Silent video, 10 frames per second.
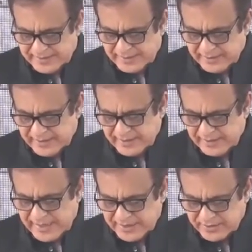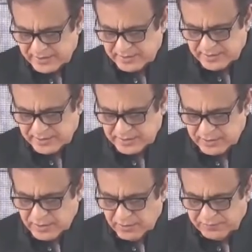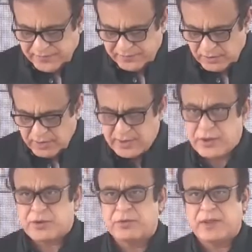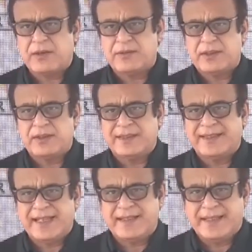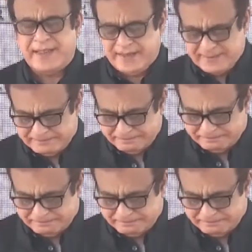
illegal actions of 5th August 2019